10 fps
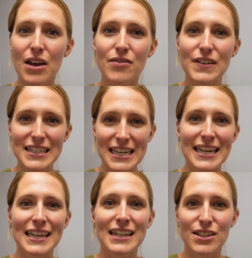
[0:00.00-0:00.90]

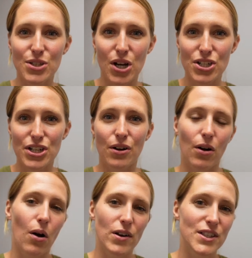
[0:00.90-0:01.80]
Fatigue and exhaustion are
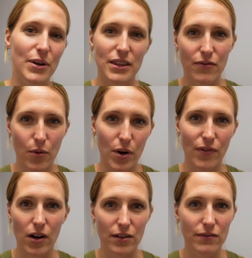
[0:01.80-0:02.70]
also at the
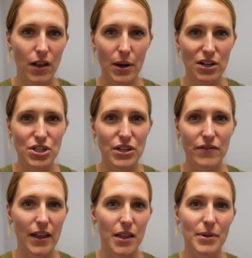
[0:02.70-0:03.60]
forefront of low energy
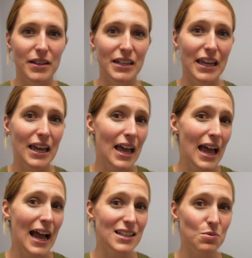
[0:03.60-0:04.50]
availability,
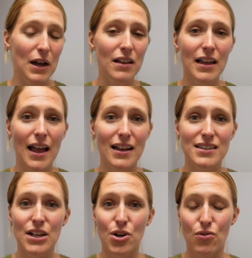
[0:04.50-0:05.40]
as well
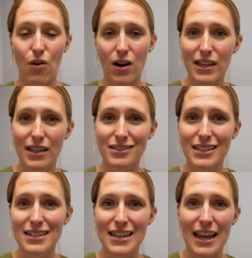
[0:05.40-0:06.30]
as chronic
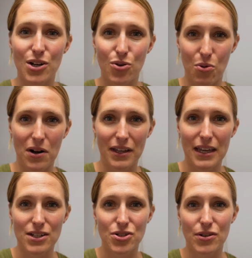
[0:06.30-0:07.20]
illness and chronic
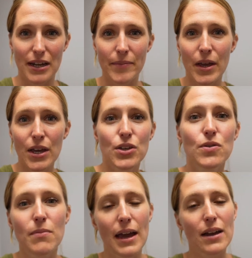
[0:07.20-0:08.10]
injury. You
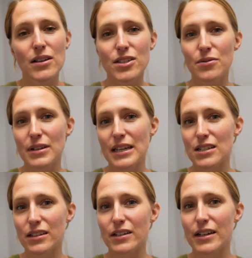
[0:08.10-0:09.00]
may also need
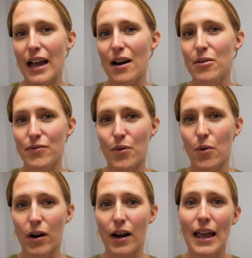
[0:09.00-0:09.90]
to look out
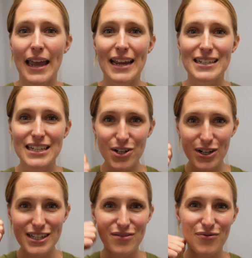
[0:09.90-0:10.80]
for a
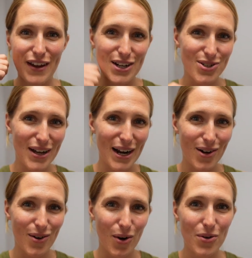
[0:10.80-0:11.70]
decrease in facial hair
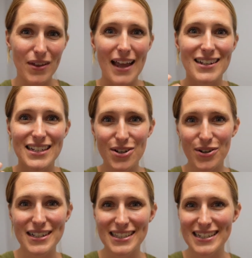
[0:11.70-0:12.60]
growth and
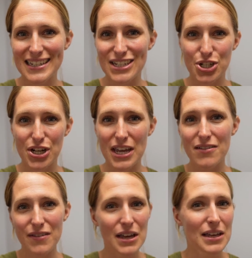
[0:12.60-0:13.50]
decreased need to
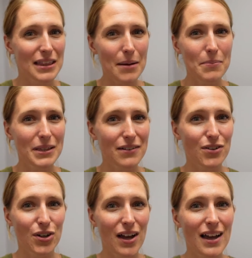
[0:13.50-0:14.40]
shave. That, believe it
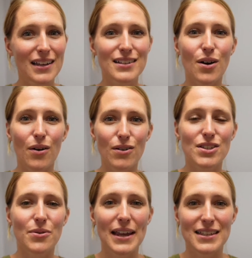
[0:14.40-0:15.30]
or not, is
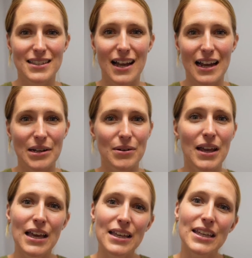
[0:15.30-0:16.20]
also a sign.
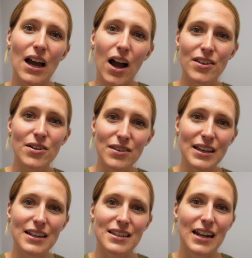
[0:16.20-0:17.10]
The other
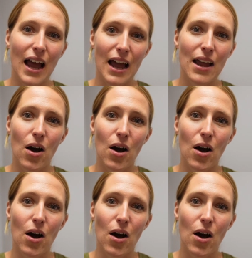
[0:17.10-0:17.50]
things that I